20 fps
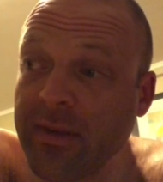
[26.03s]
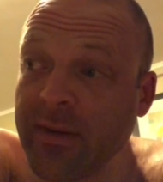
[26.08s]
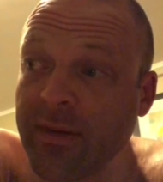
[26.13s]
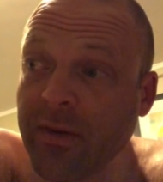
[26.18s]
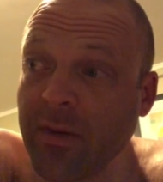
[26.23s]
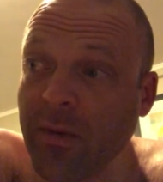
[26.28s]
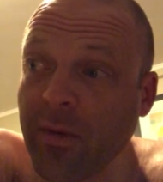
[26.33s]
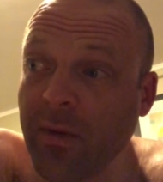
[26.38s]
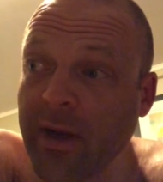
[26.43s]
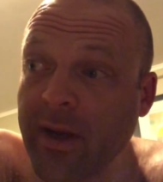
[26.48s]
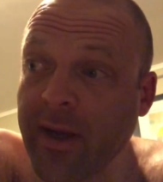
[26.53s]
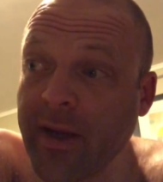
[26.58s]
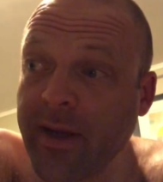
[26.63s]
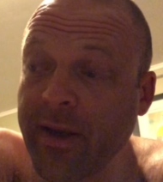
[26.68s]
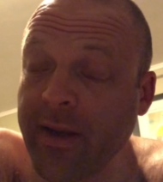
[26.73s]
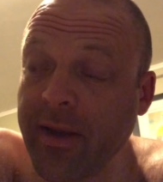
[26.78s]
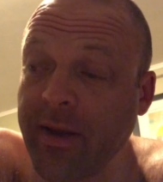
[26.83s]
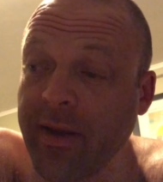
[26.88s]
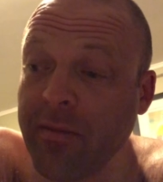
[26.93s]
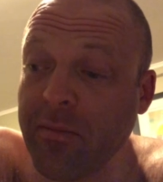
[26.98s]
So
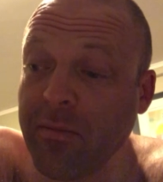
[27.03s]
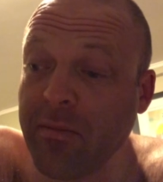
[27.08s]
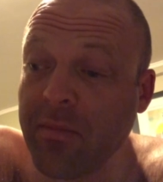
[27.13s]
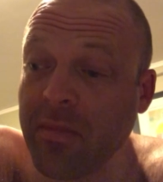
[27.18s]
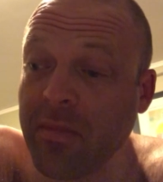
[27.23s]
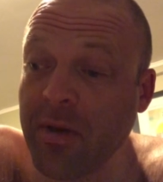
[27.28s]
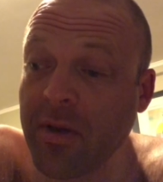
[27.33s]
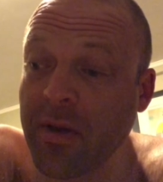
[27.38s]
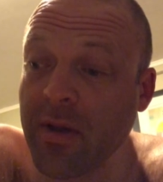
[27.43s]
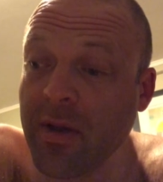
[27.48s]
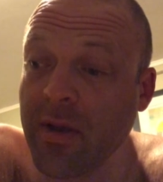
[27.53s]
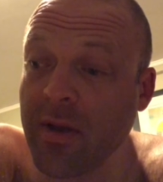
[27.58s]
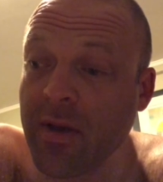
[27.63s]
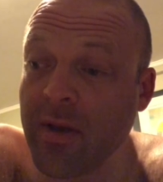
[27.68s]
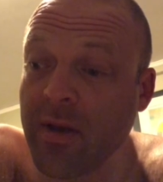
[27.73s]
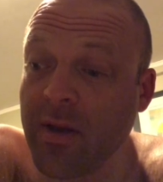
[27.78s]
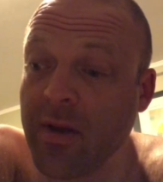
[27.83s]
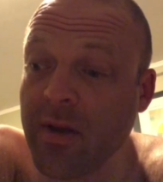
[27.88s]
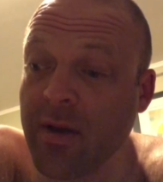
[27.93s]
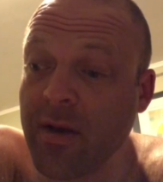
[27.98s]
I
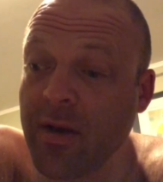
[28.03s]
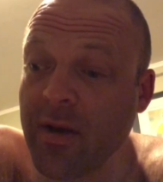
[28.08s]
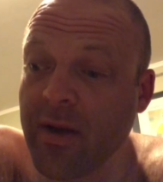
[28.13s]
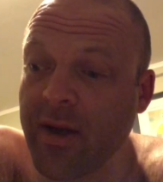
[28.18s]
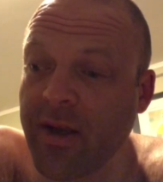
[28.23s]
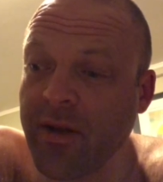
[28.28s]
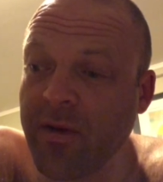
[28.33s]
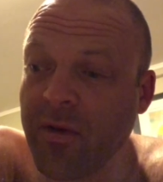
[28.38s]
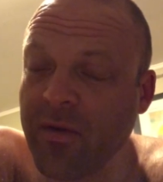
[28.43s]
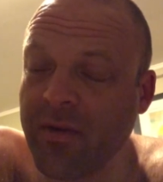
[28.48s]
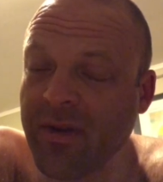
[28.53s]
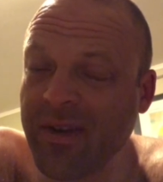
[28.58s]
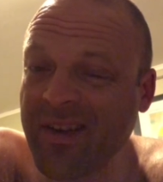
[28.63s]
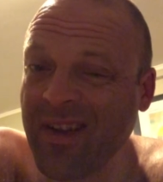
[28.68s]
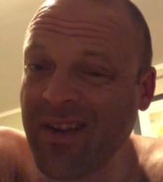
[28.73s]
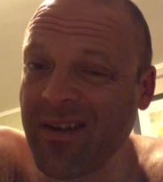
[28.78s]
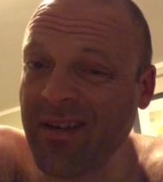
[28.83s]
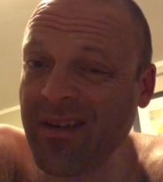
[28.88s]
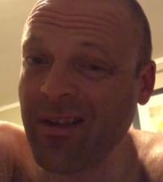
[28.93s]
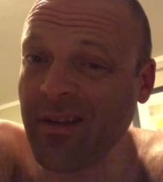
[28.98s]
don't
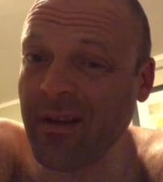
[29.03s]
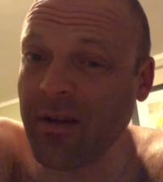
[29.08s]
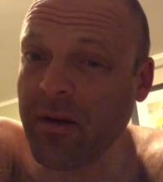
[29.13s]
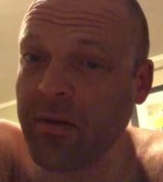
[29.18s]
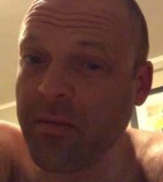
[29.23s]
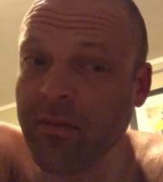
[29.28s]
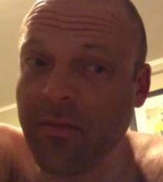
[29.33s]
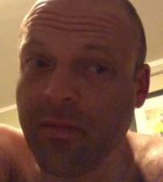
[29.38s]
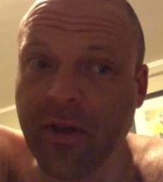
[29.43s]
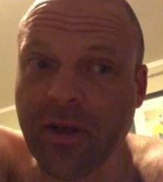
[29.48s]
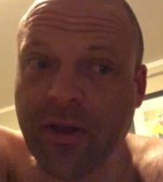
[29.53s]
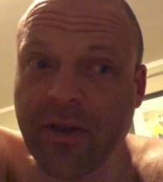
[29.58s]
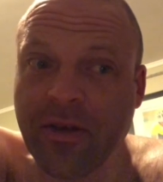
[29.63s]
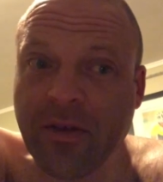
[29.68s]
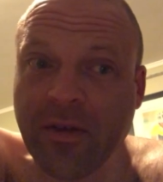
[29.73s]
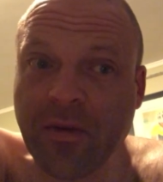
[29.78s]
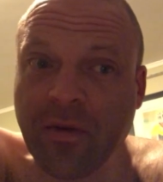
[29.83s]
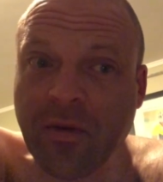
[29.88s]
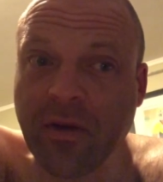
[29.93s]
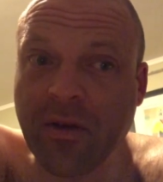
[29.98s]
set an alarm. I
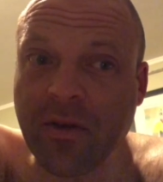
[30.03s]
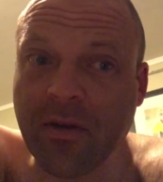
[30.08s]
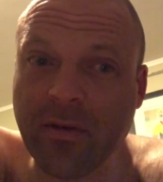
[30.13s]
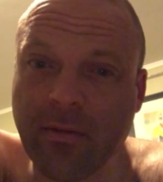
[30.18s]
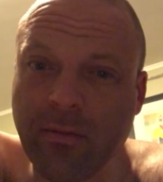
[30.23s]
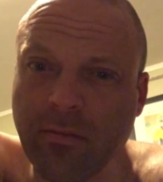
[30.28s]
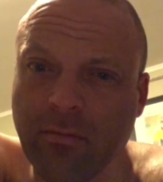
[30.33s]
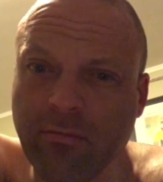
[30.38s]
just sort of